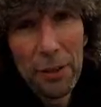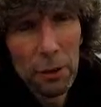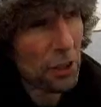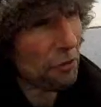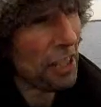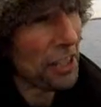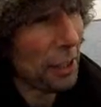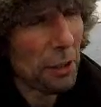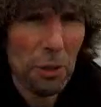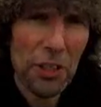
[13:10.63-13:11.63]
So it's strange how
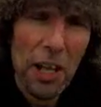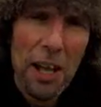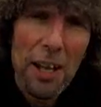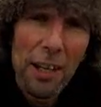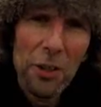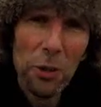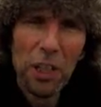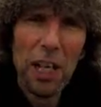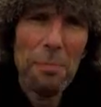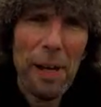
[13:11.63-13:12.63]
you always sort of
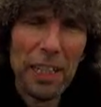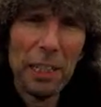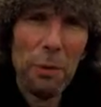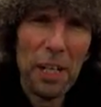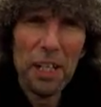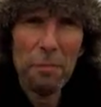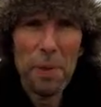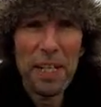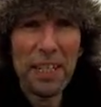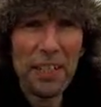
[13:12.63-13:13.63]
come back to where you've
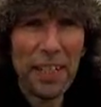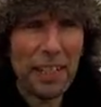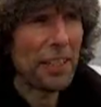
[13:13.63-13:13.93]
been, isn't it?